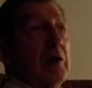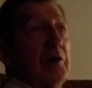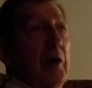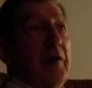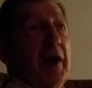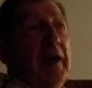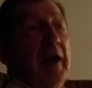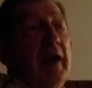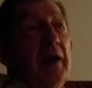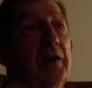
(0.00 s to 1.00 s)
So then I
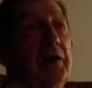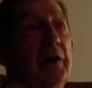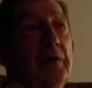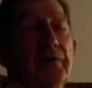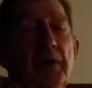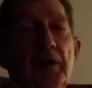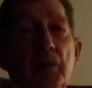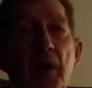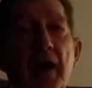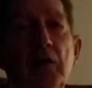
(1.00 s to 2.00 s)
had another friend of
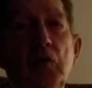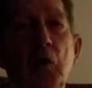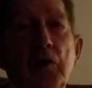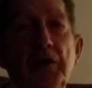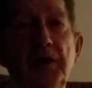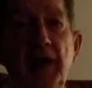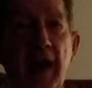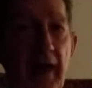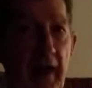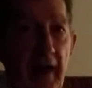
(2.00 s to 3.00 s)
mine who worked at
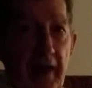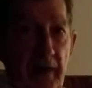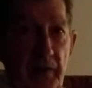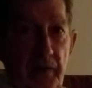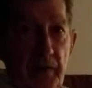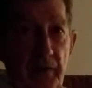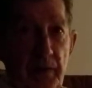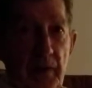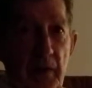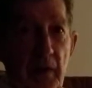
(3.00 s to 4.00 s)
Cadillac.
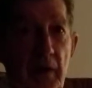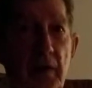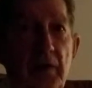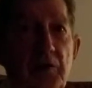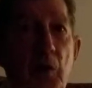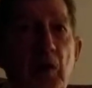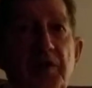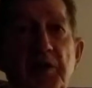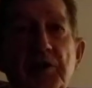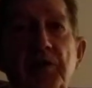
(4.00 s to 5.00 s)
So he
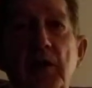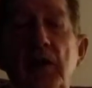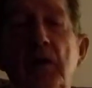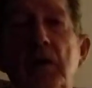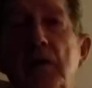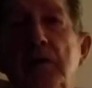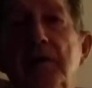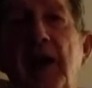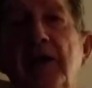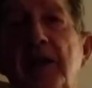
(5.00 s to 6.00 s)
says,
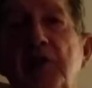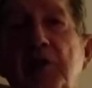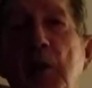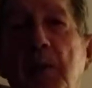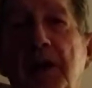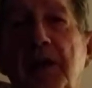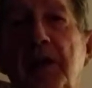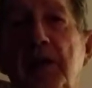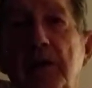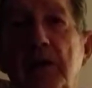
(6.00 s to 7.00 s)
they need somebody
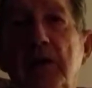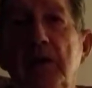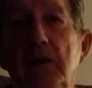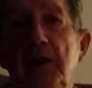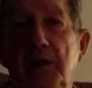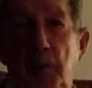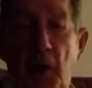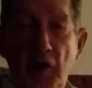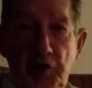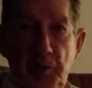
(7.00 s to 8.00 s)
in the
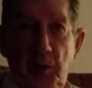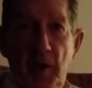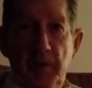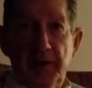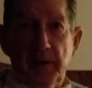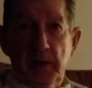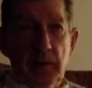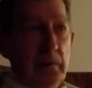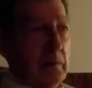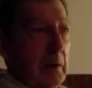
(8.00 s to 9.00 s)
parts department.
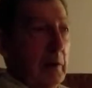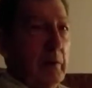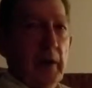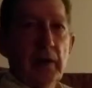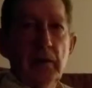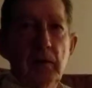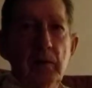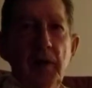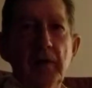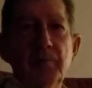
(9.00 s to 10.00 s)
What do I know
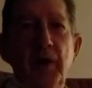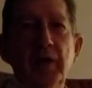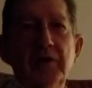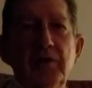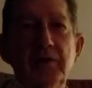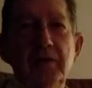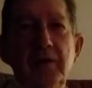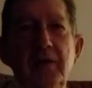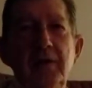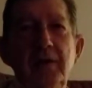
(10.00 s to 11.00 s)
about parts?
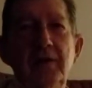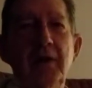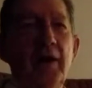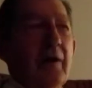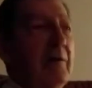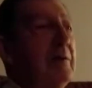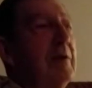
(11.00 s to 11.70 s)
Come